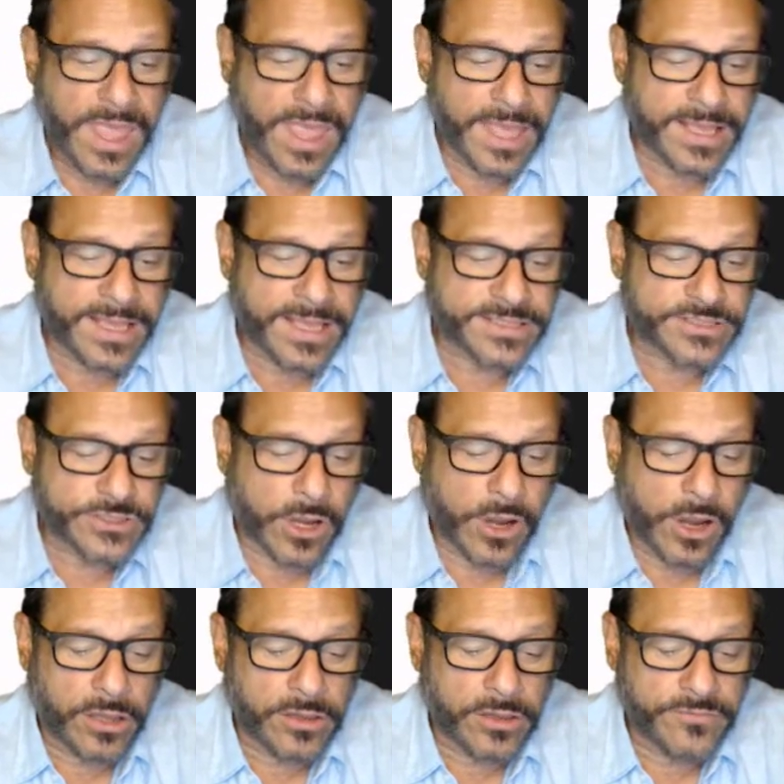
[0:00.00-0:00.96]
It gets
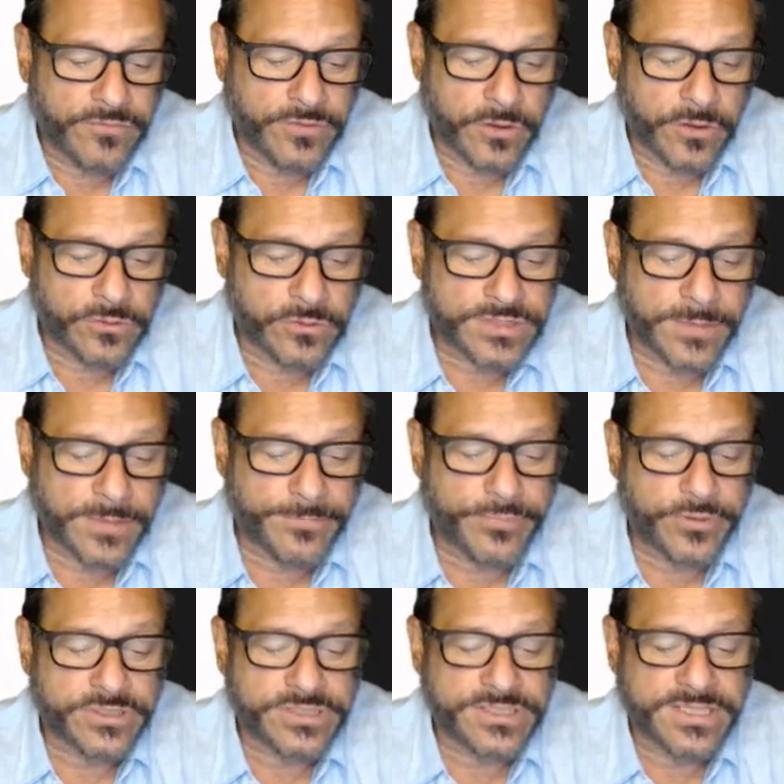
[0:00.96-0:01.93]
all of those and
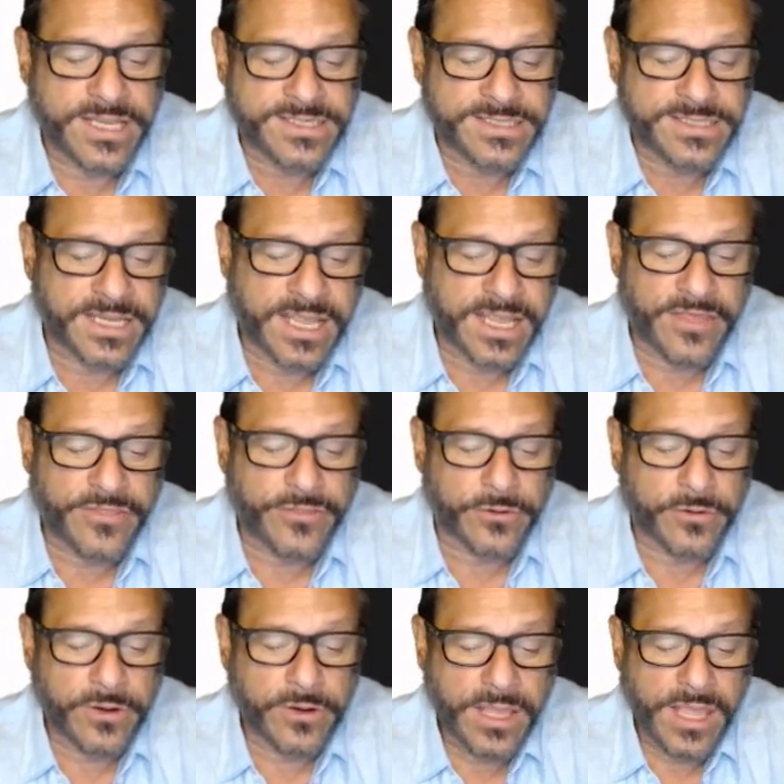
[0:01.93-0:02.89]
puts that
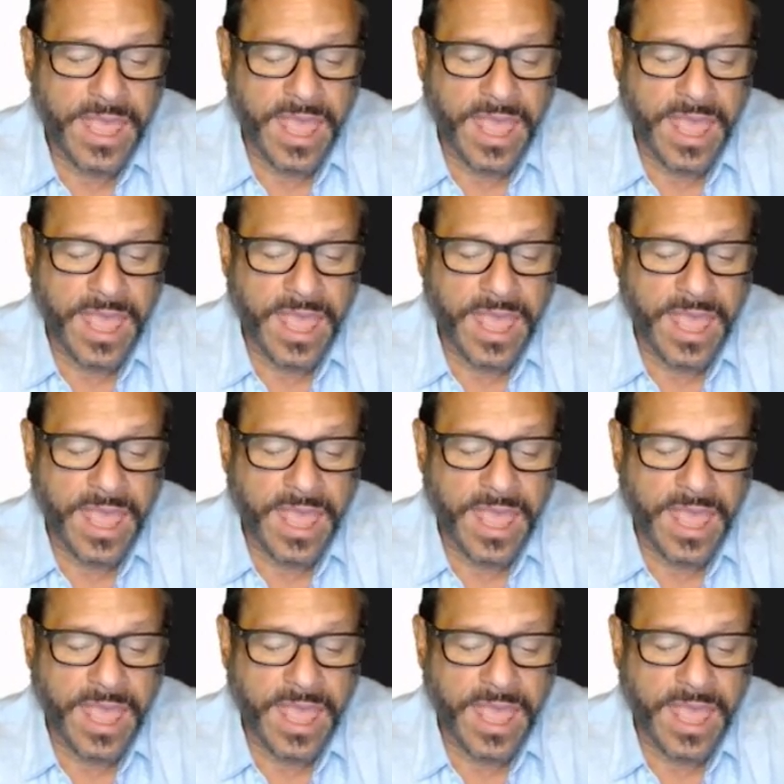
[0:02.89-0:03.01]
together,